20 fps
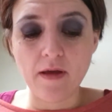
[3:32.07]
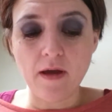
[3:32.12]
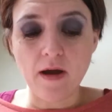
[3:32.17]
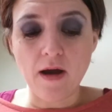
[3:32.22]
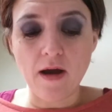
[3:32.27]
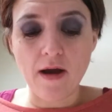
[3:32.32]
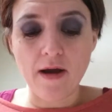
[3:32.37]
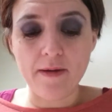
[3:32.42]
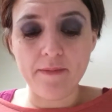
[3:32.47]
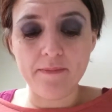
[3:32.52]

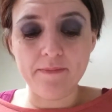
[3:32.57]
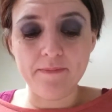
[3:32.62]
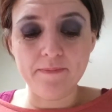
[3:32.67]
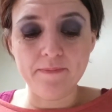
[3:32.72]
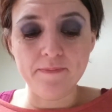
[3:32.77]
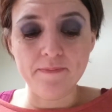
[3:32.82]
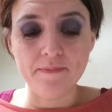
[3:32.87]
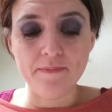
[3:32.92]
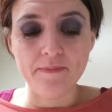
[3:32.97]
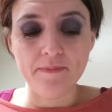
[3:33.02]
um,
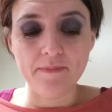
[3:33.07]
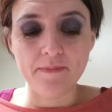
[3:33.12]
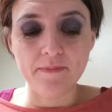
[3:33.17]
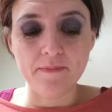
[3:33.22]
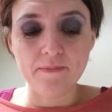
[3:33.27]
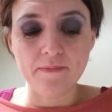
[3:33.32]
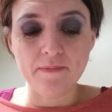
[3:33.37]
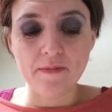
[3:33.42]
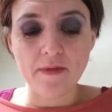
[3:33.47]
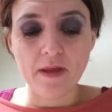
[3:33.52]

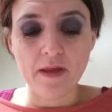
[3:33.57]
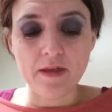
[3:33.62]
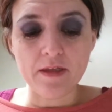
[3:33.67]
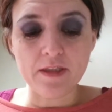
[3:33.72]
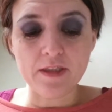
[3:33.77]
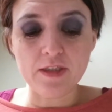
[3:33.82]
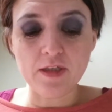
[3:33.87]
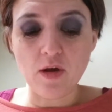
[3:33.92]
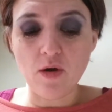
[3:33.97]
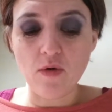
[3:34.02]

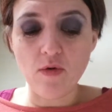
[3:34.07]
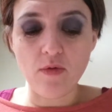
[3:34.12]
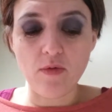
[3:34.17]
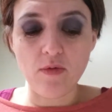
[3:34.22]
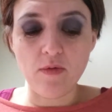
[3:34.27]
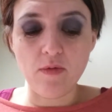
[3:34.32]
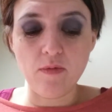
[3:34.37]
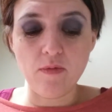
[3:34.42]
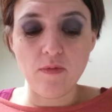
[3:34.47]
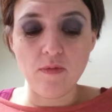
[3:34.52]

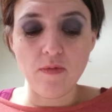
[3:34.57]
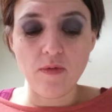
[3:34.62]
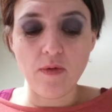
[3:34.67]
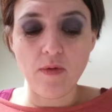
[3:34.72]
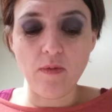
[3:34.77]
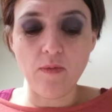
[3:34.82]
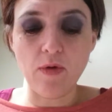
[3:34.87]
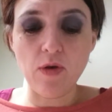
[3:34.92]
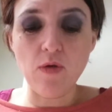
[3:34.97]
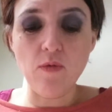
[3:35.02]
so
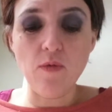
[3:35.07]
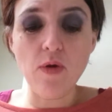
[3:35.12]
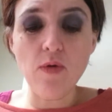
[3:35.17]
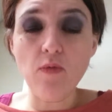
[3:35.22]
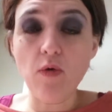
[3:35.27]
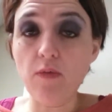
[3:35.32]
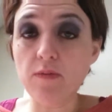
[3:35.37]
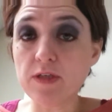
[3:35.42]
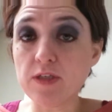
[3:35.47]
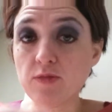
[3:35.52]
when you read
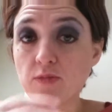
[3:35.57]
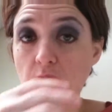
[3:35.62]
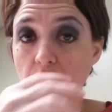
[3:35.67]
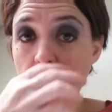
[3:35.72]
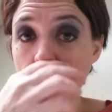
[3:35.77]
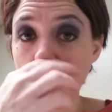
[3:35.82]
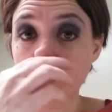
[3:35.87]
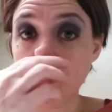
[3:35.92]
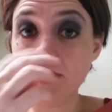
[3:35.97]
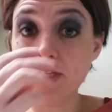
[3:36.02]
romans 1
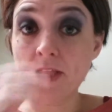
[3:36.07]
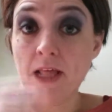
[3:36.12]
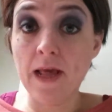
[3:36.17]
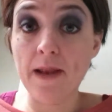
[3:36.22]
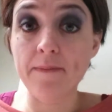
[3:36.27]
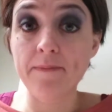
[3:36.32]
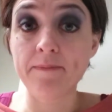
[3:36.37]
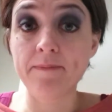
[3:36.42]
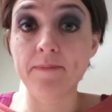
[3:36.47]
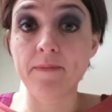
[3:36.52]
you'll see that
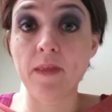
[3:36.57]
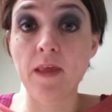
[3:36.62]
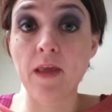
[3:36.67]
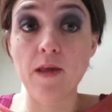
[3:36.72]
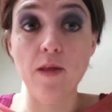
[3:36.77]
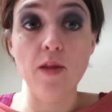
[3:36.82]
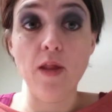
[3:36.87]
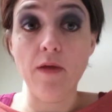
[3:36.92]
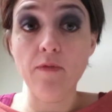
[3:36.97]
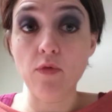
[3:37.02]

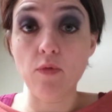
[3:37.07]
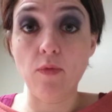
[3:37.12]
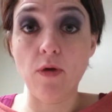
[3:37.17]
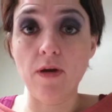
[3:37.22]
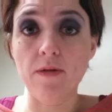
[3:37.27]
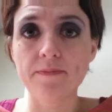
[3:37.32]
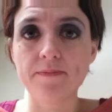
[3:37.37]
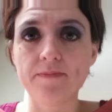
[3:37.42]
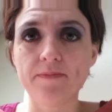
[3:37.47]
he's everywhere